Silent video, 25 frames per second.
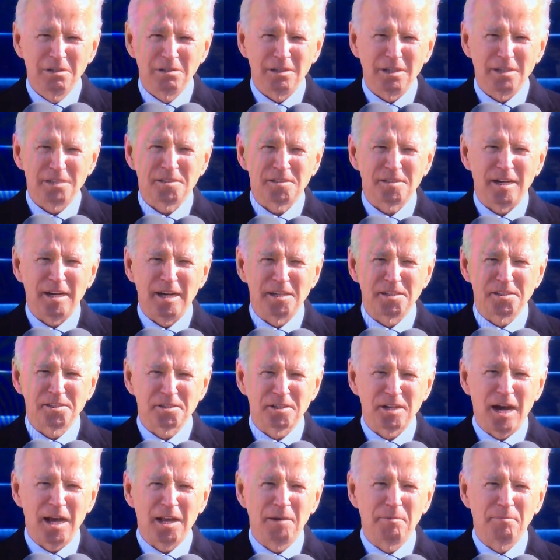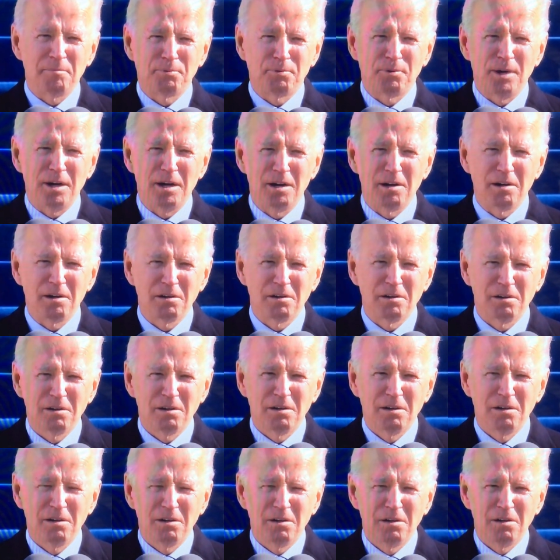let's say, a silent prayer
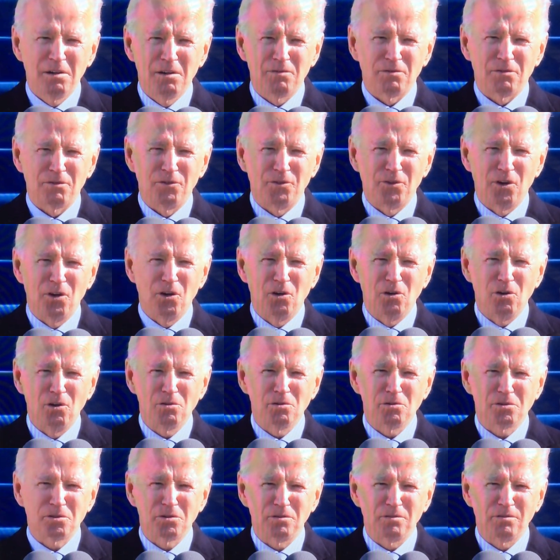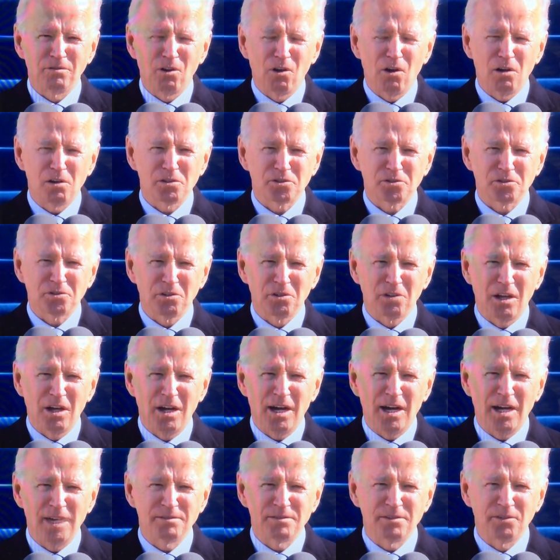for those who've lost their
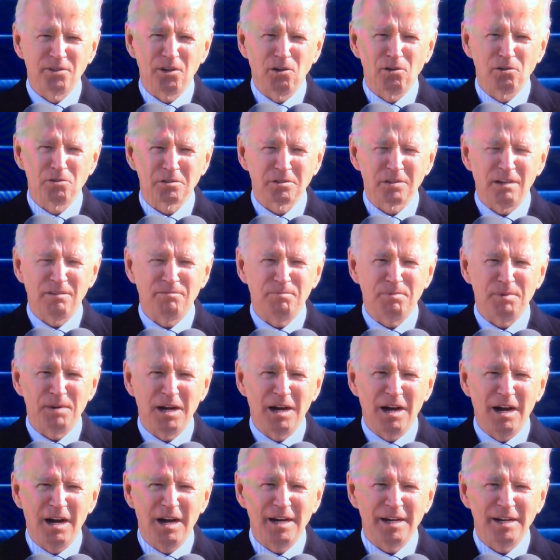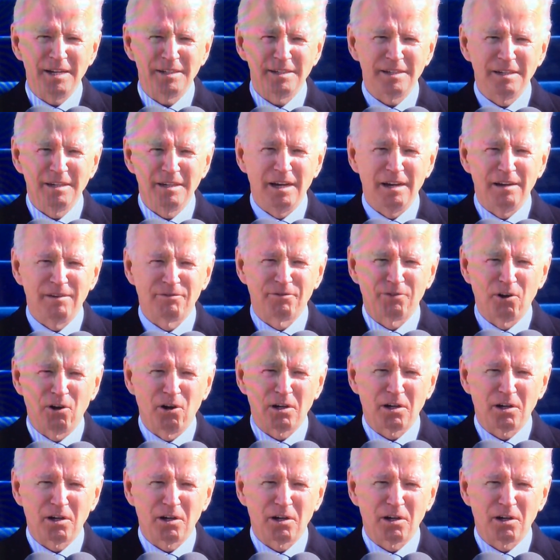lives and those left behind, and for our